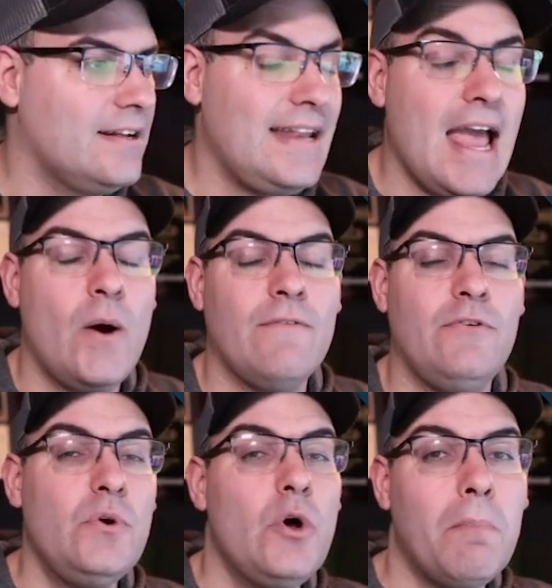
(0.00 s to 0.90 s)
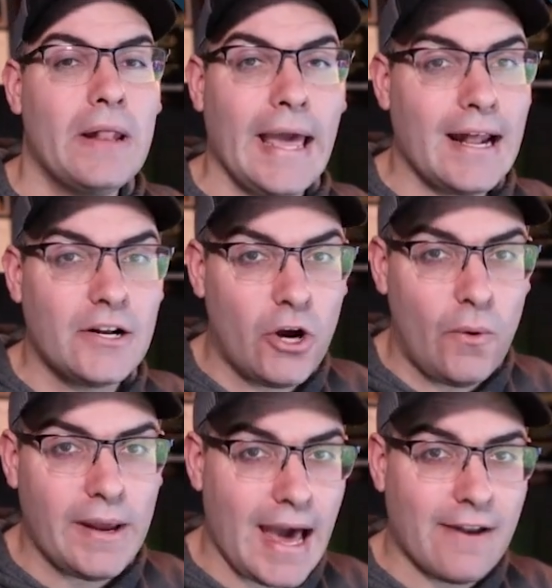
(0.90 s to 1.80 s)
Now, if you don't plan on
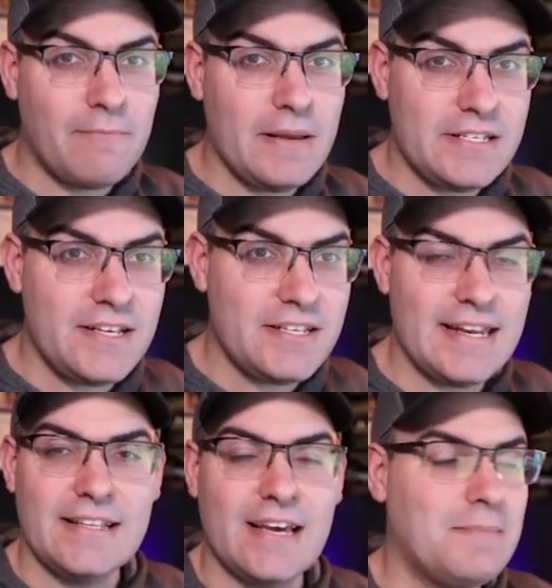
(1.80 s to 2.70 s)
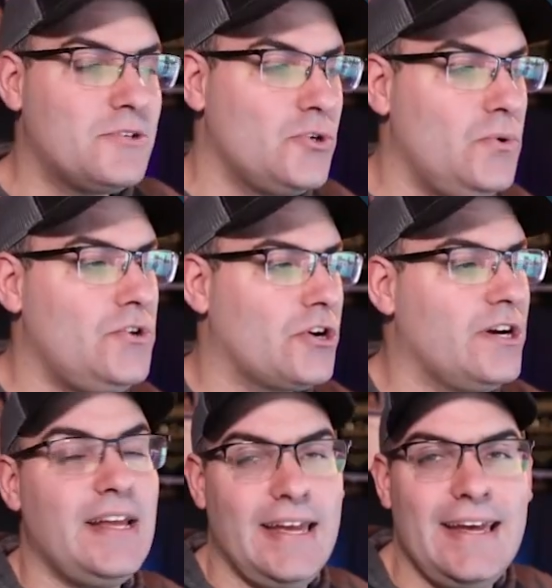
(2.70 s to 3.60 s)
going out of business anytime soon, you're
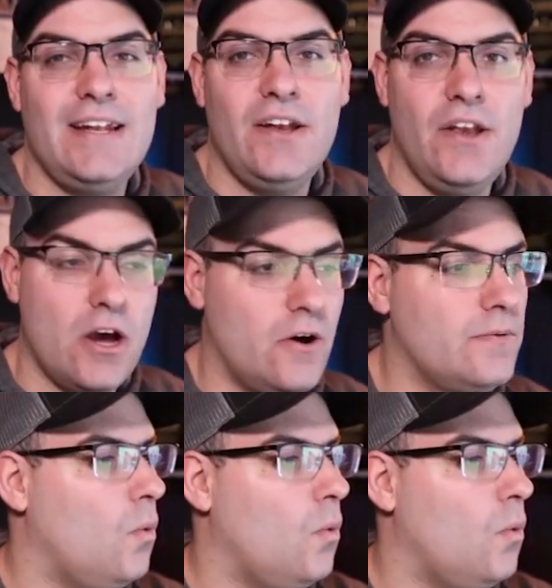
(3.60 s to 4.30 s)
gonna hit no.